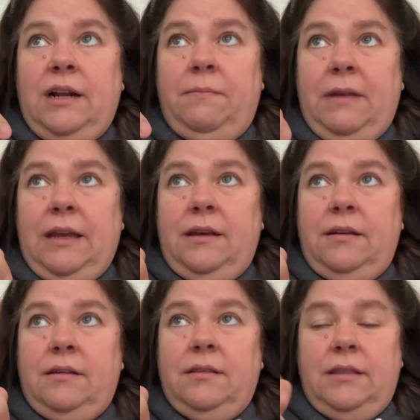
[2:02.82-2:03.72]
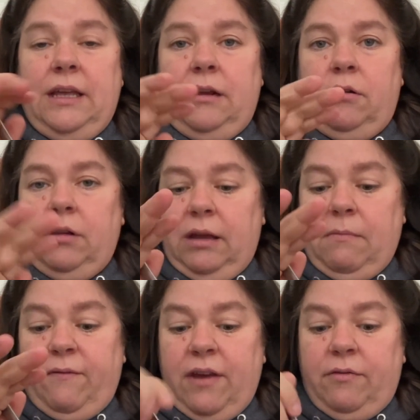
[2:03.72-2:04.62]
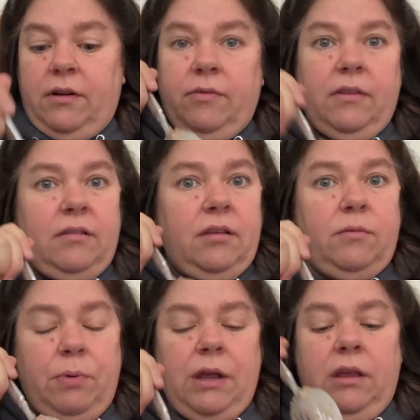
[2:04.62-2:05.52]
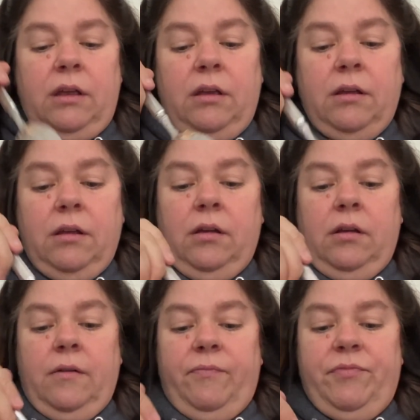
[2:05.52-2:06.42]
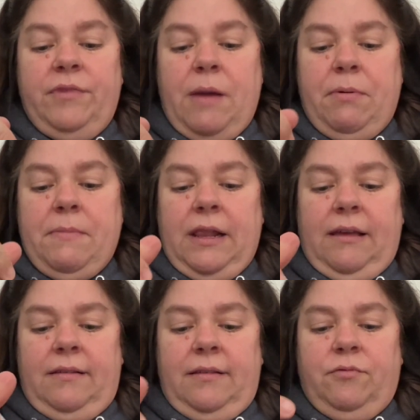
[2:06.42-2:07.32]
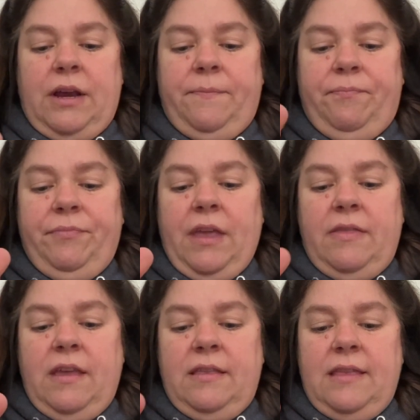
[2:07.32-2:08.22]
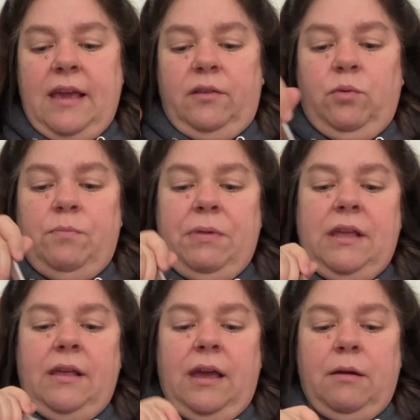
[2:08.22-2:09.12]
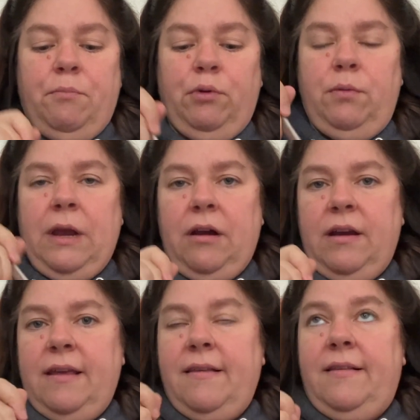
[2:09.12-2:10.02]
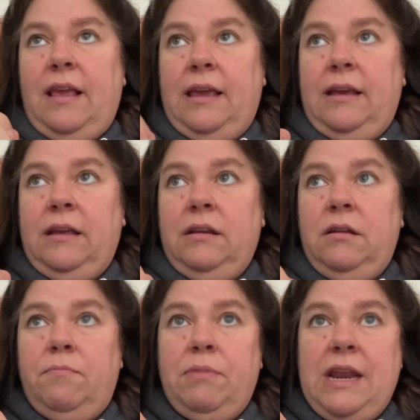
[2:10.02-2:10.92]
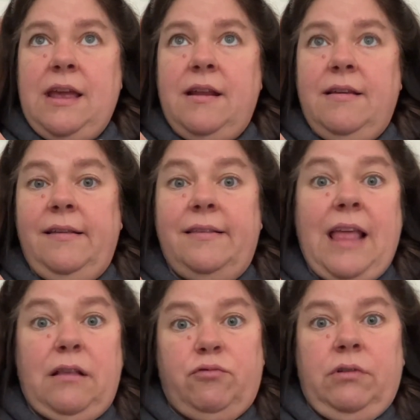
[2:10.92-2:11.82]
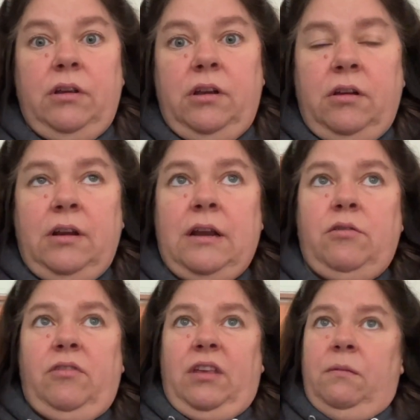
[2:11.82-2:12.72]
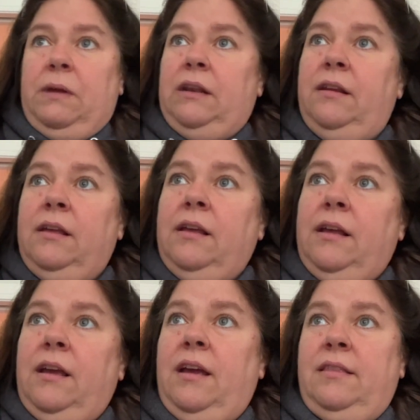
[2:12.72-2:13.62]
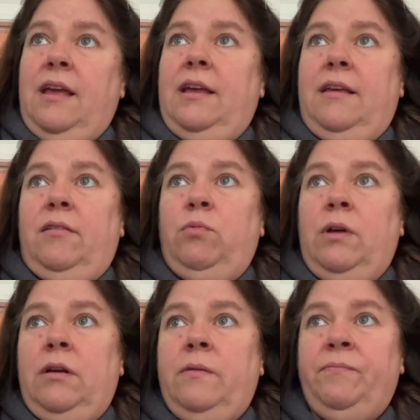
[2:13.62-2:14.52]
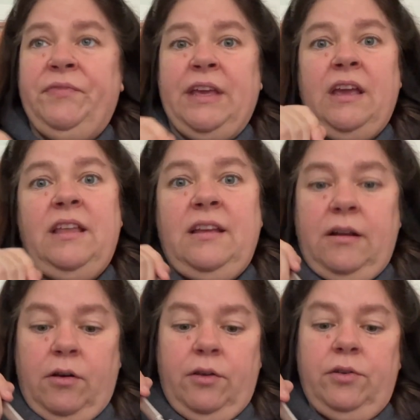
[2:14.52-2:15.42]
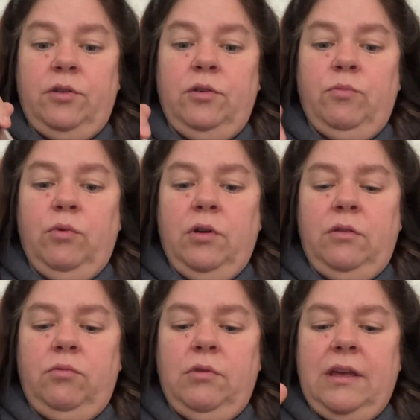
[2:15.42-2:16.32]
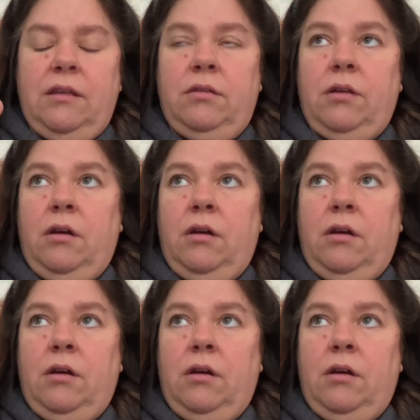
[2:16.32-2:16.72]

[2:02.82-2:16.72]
I make that are like my favorite. This is probably top of my list, right? And then next would be like blueberries and bananas. That's really good. I do cinnamon in that as well. And then I also do one with